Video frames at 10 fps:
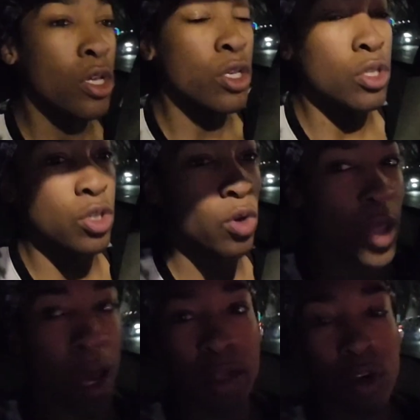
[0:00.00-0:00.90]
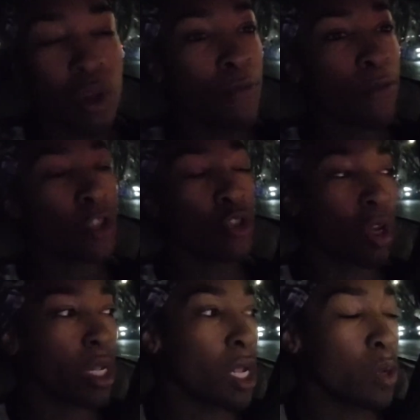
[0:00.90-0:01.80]
so that I don't get
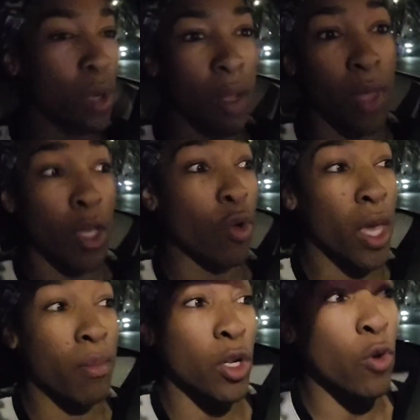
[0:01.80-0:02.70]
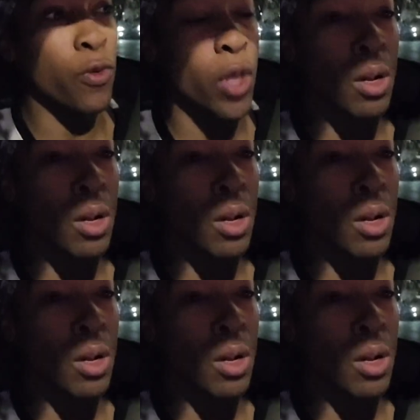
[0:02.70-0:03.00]
frustrated when I'm like, okay, I'm gonna go full out